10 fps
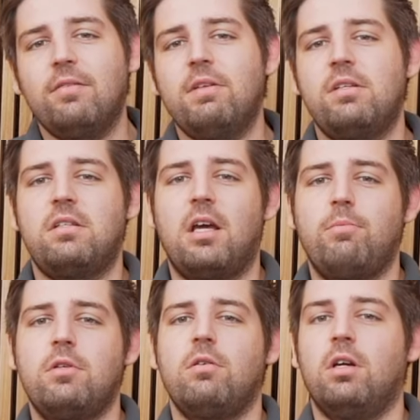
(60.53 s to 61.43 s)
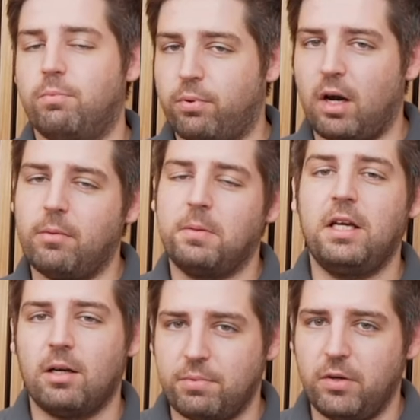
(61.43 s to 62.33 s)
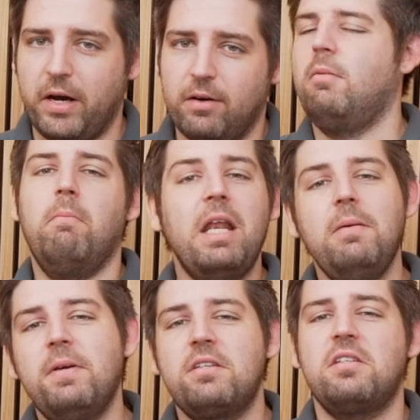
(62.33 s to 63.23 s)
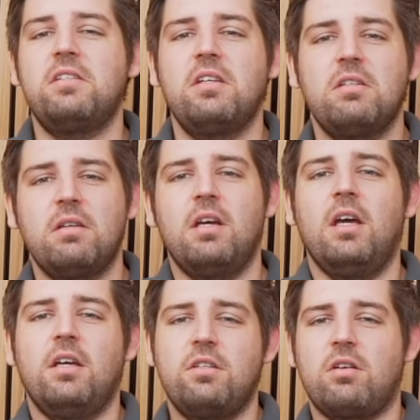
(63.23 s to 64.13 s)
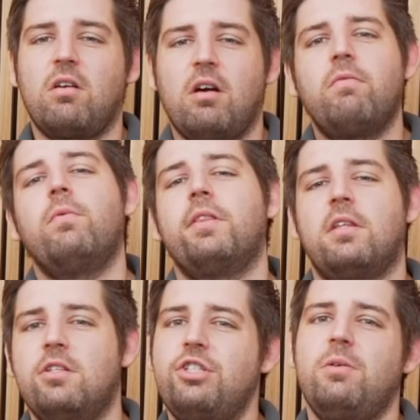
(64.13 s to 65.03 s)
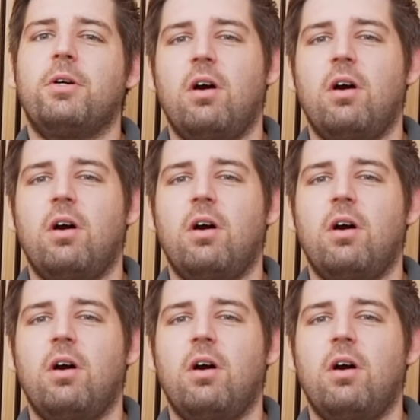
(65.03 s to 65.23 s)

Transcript: of these steps could probably help you out. Many businesses start off with consumer